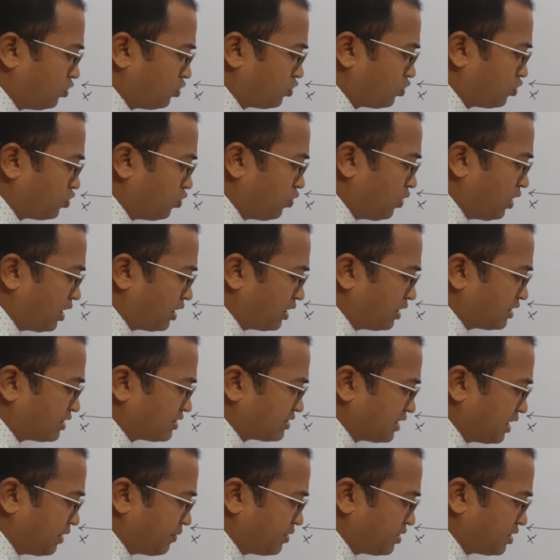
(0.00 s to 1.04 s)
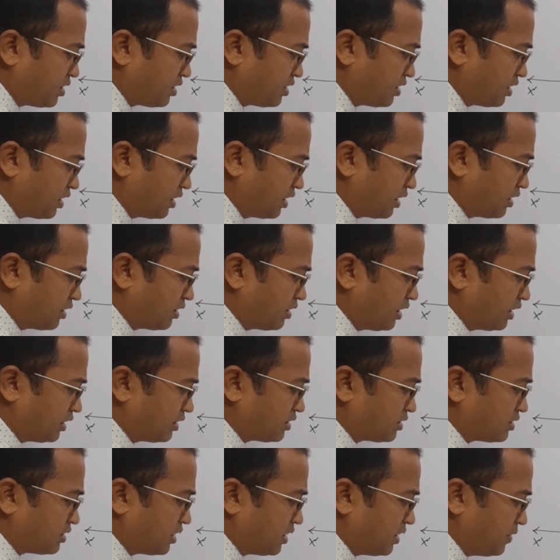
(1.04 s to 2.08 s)
270 degree, that
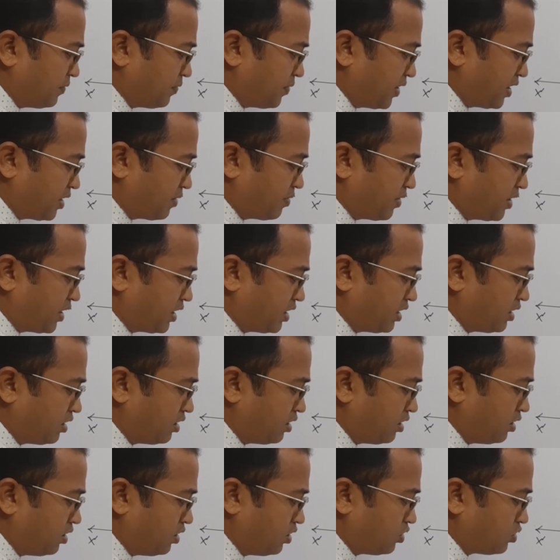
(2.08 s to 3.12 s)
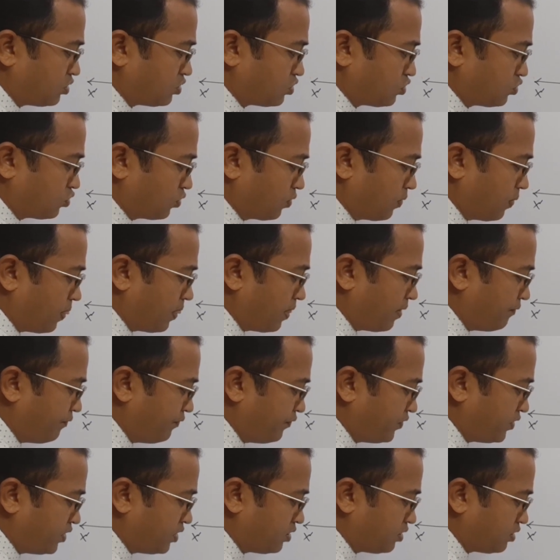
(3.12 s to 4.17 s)
is 3 pi by
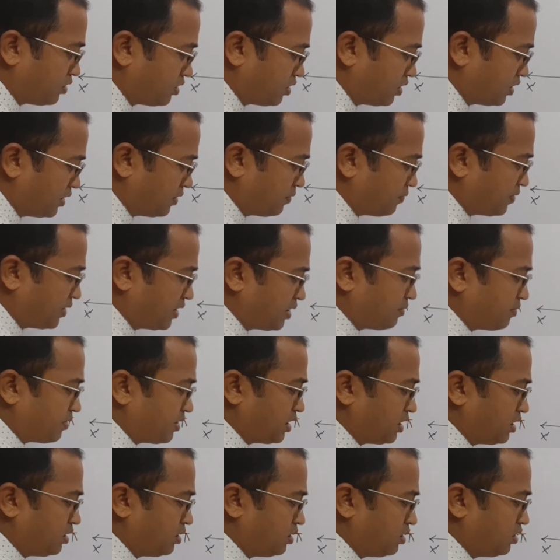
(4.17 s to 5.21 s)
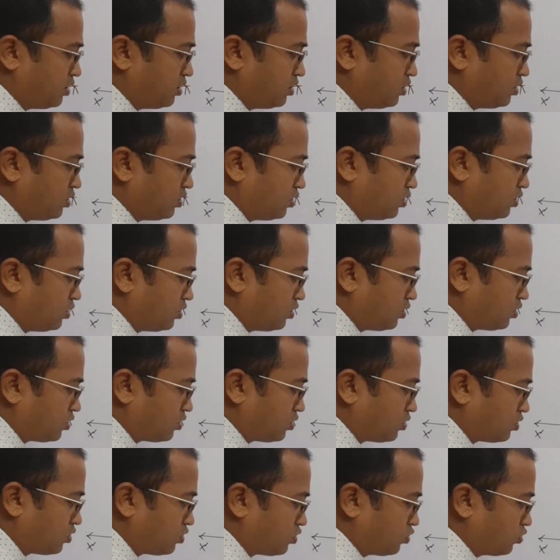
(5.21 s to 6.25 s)
2. 3 pi by
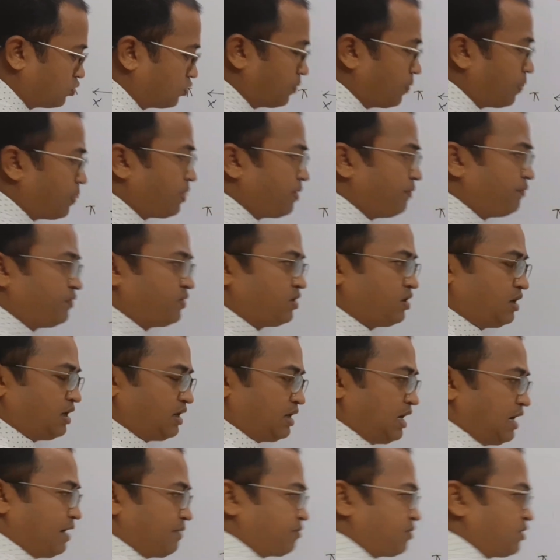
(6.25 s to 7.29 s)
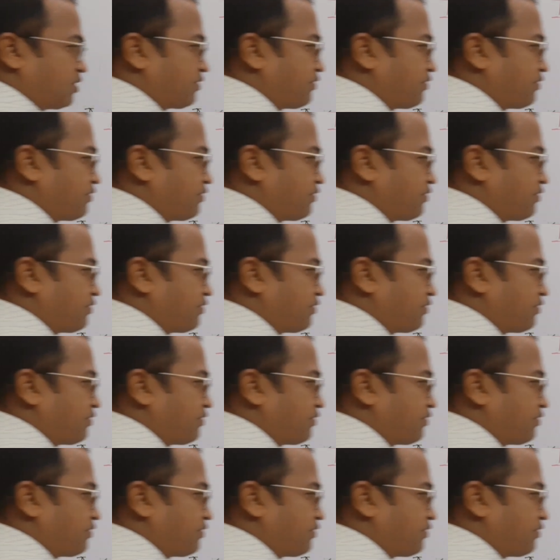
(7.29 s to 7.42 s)
2. And after